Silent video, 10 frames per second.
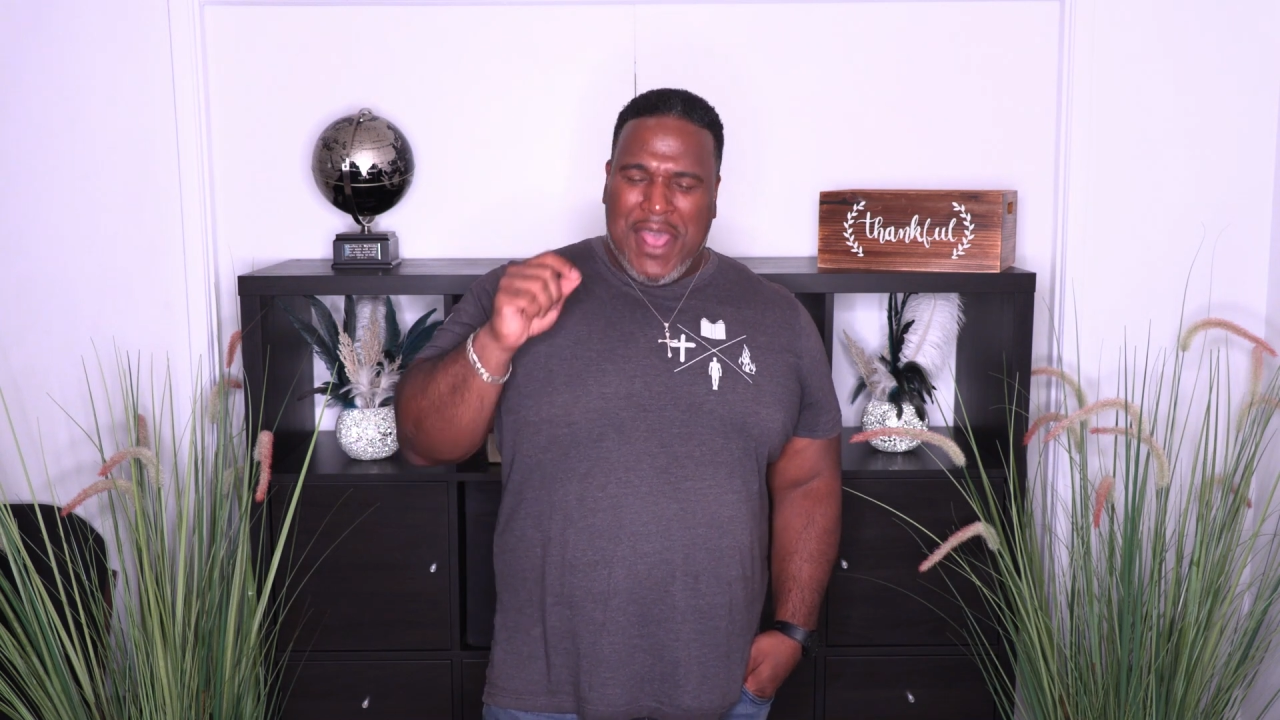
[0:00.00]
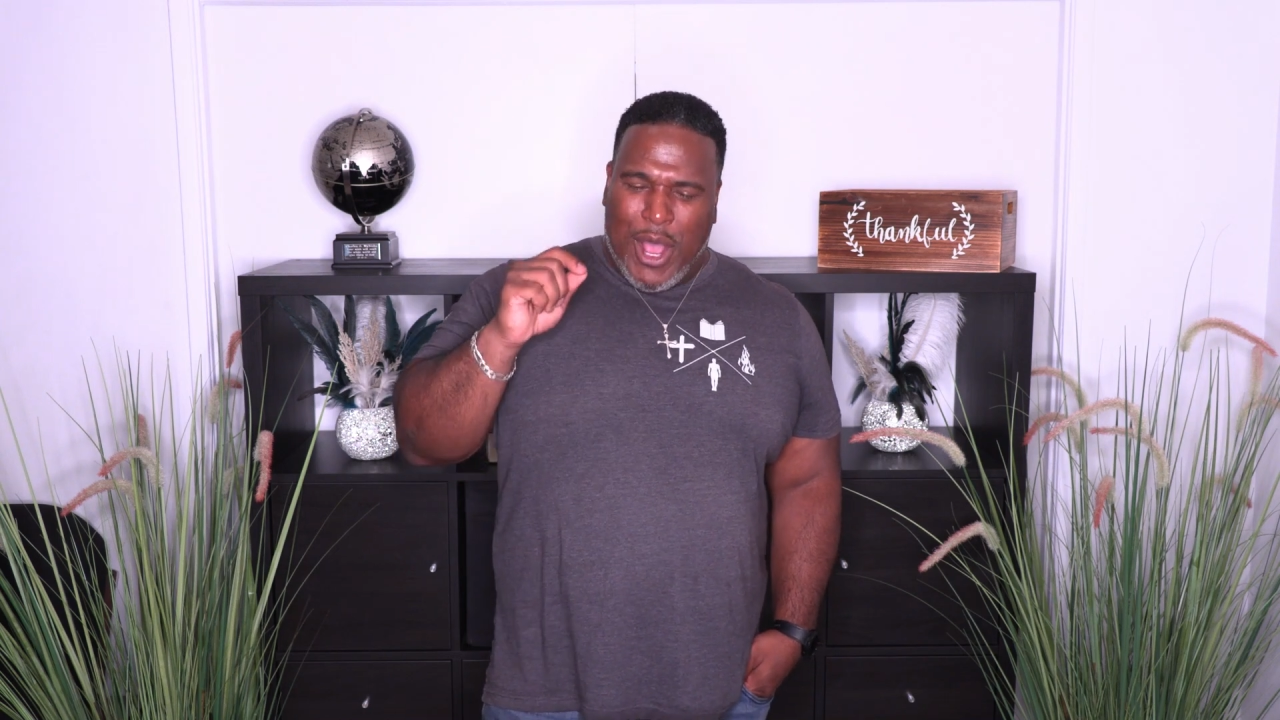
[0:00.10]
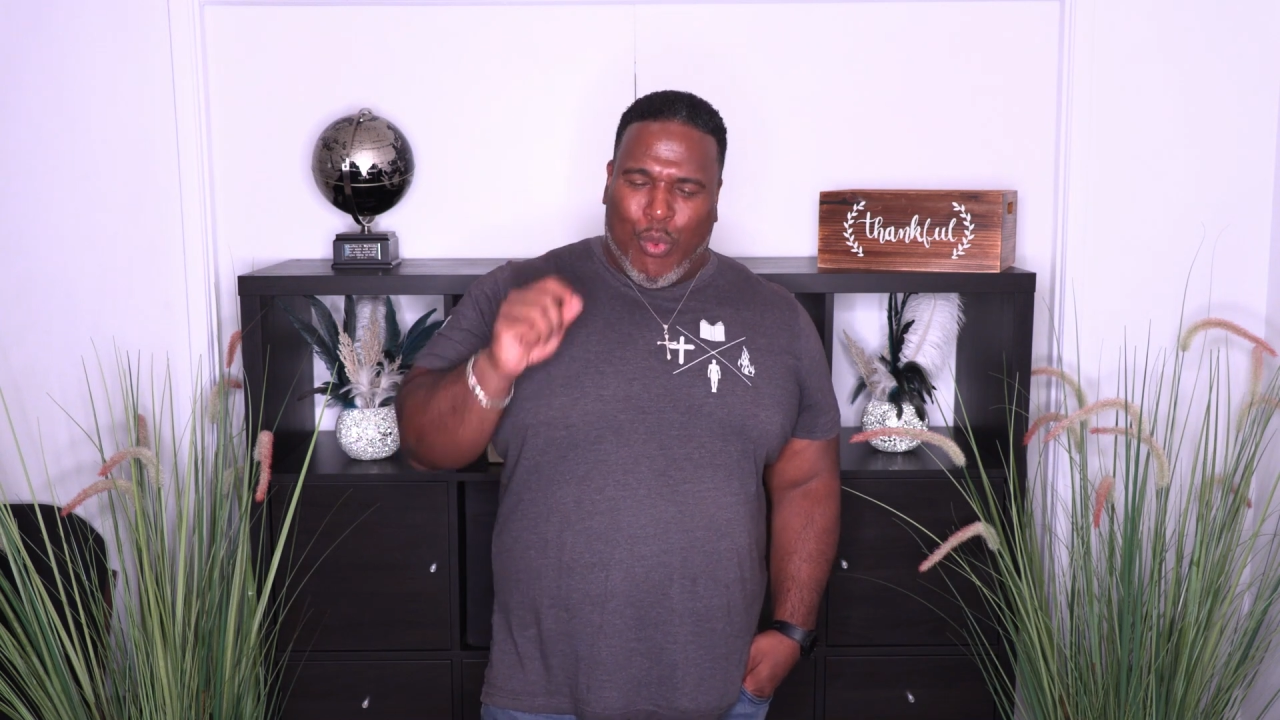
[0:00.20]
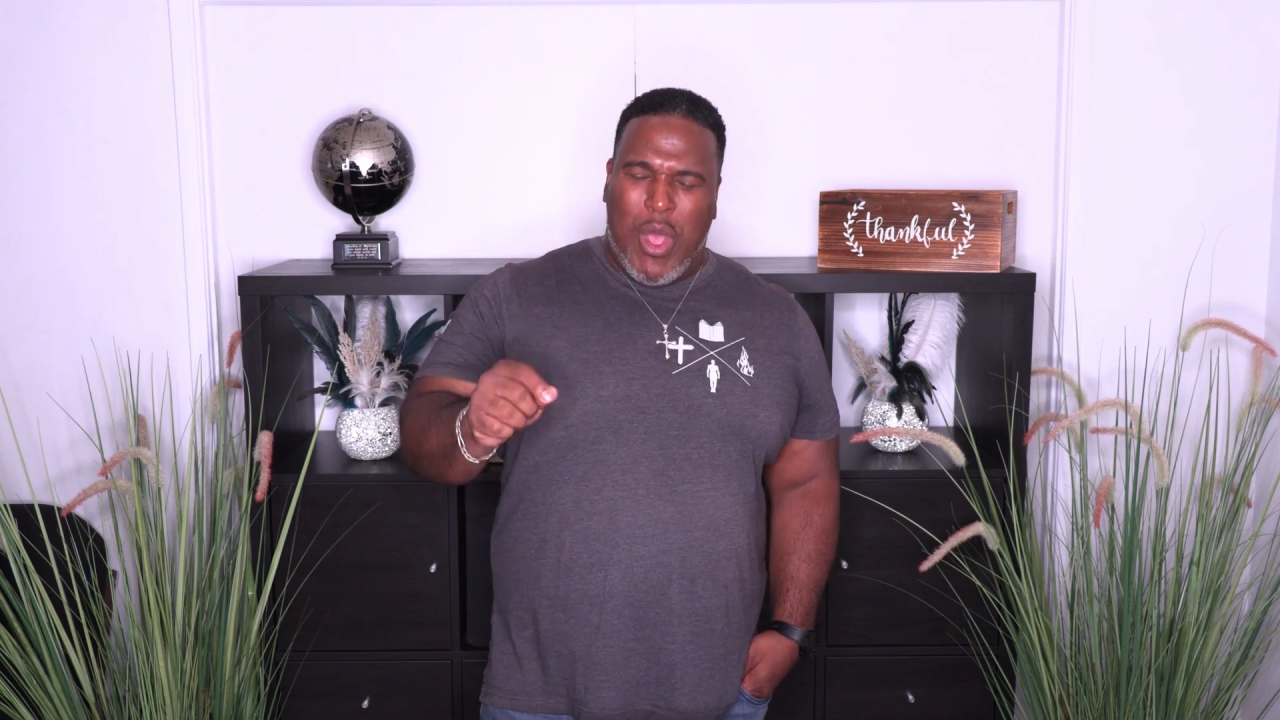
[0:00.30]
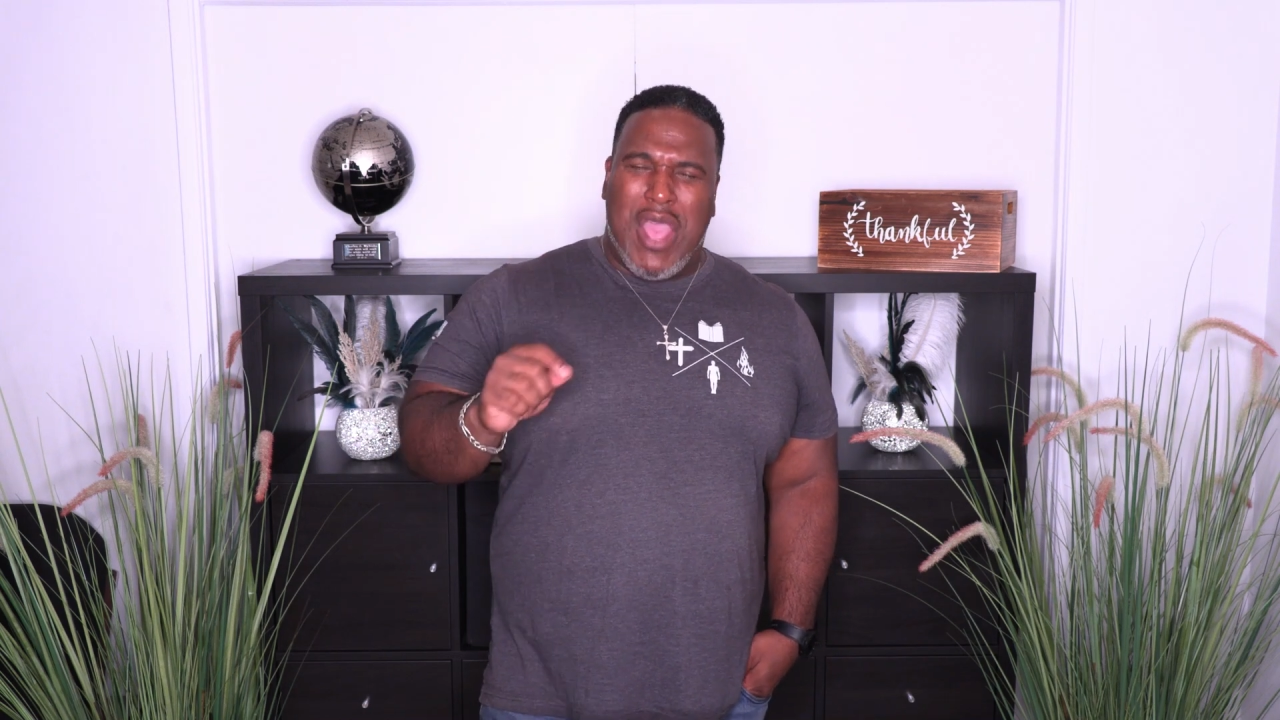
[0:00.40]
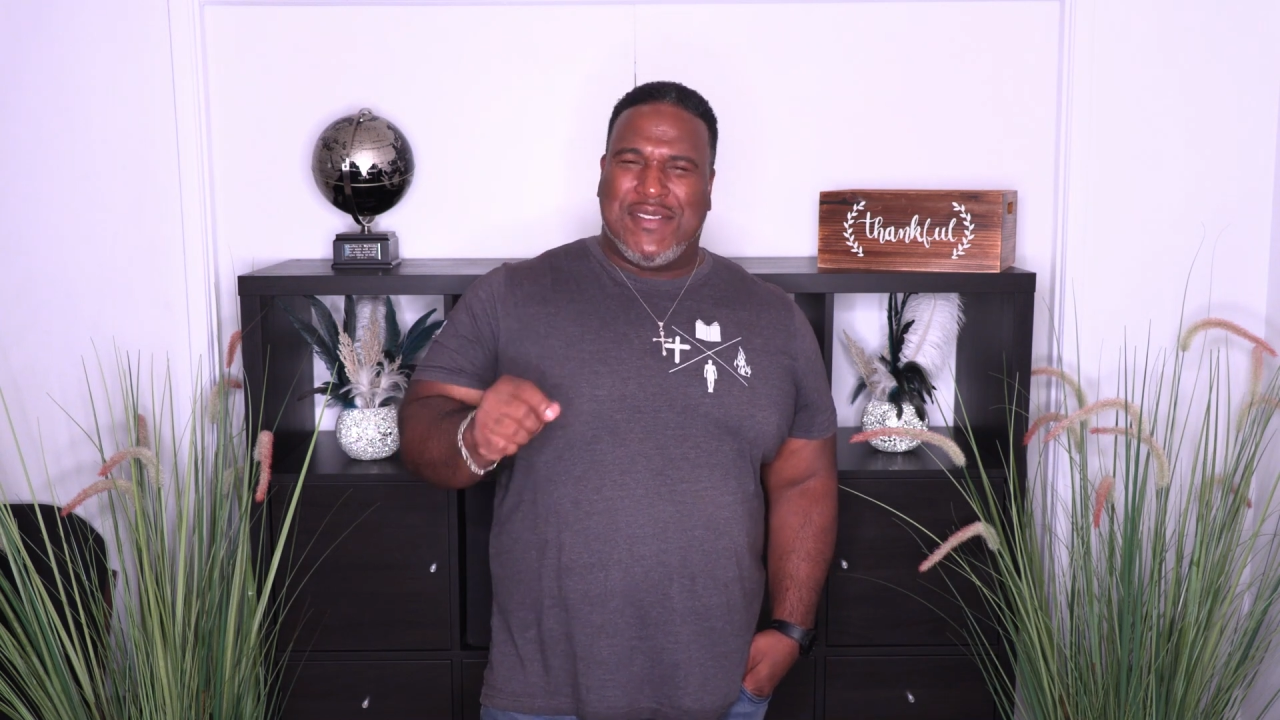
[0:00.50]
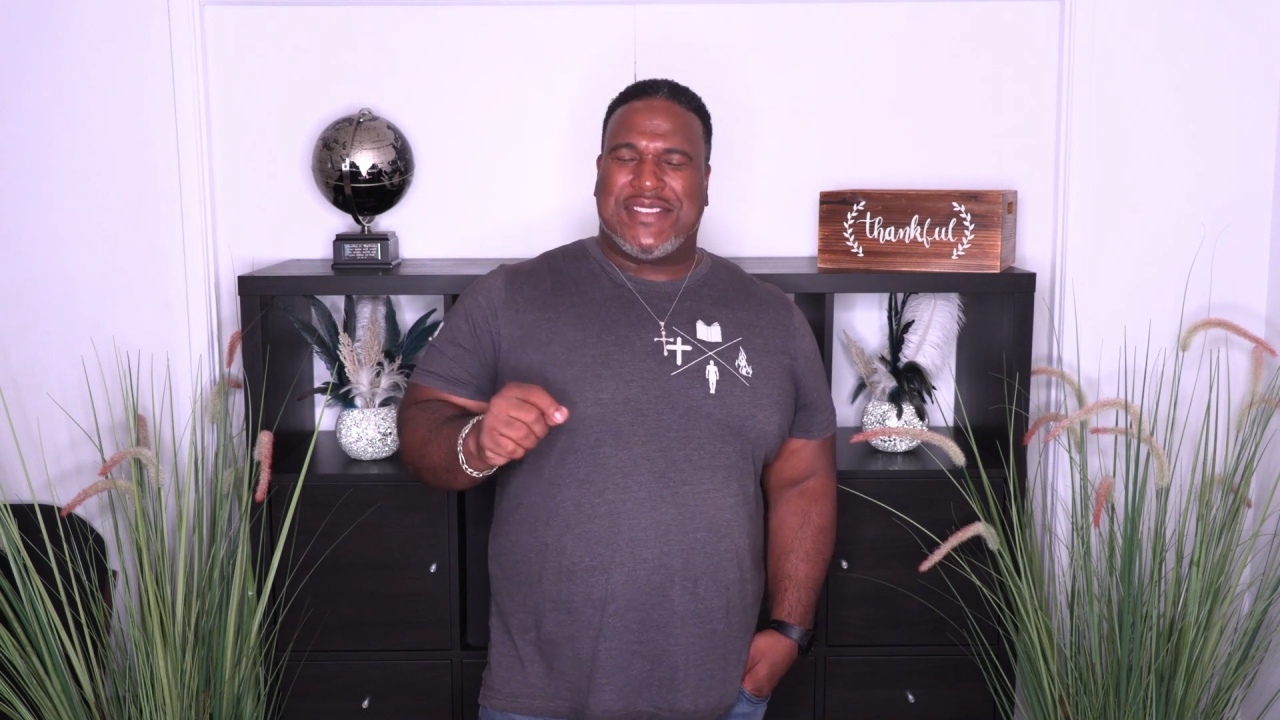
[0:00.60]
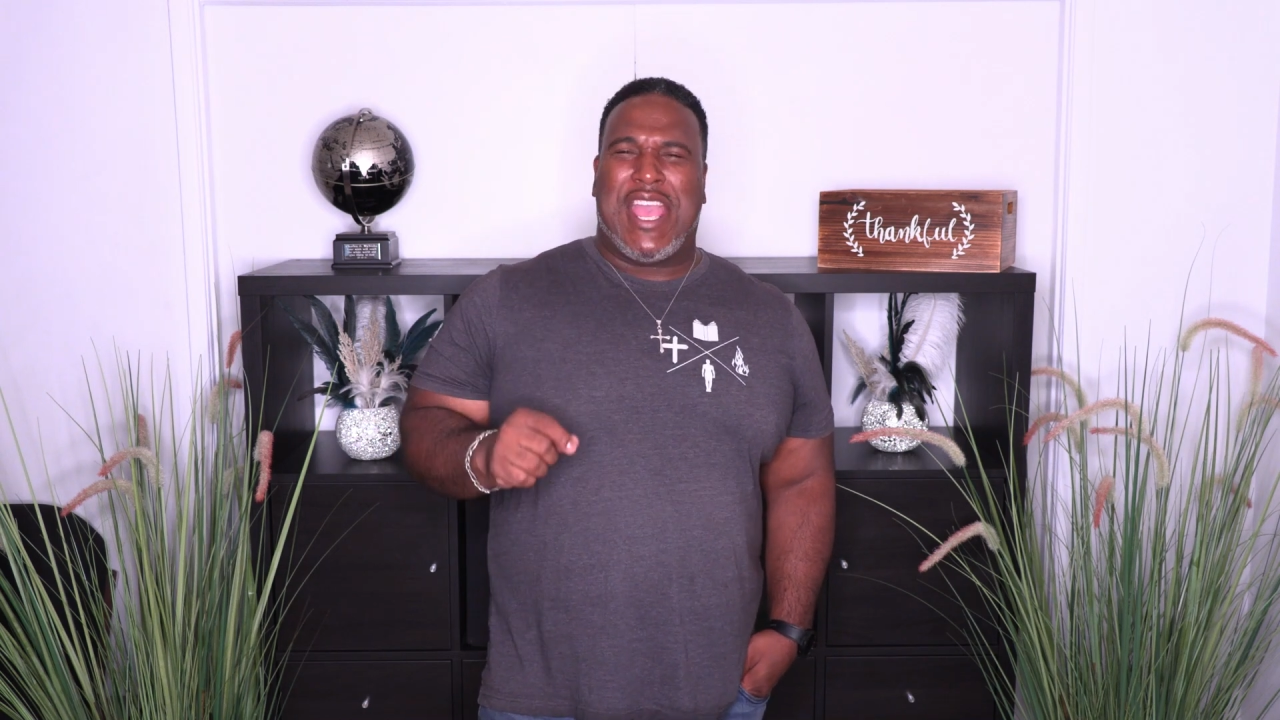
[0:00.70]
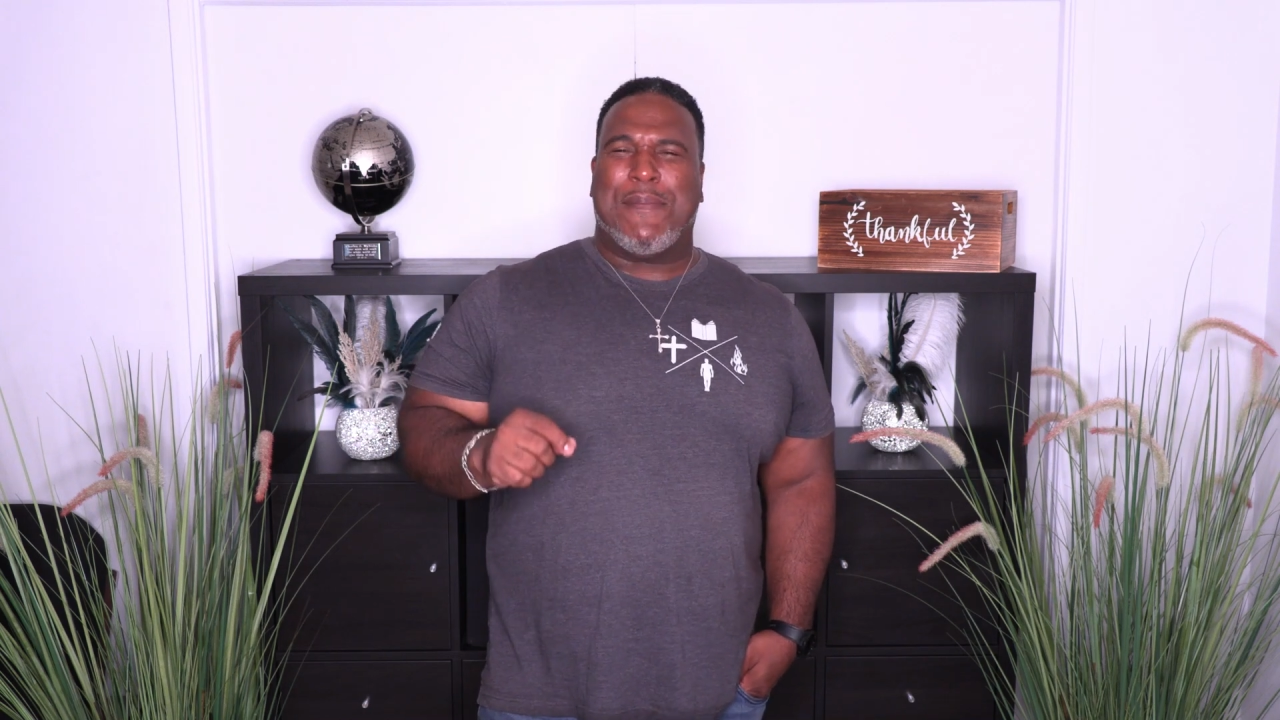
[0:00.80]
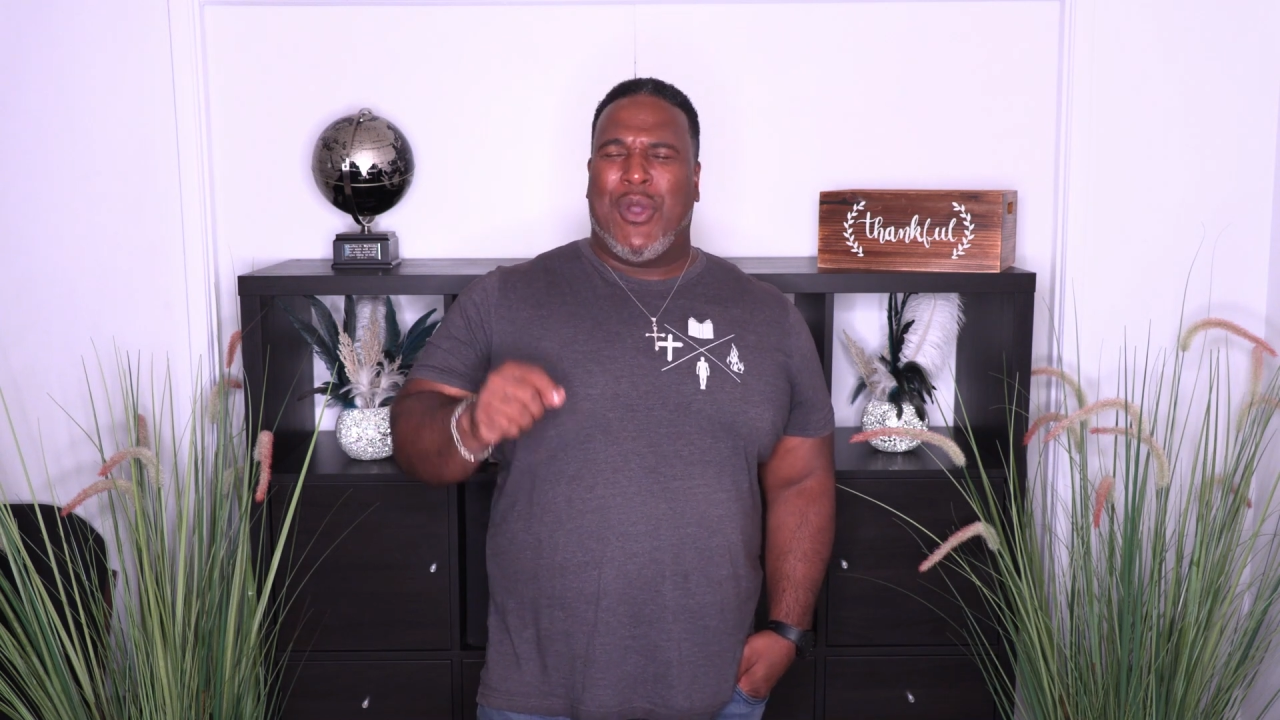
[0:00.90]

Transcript: a way of escape,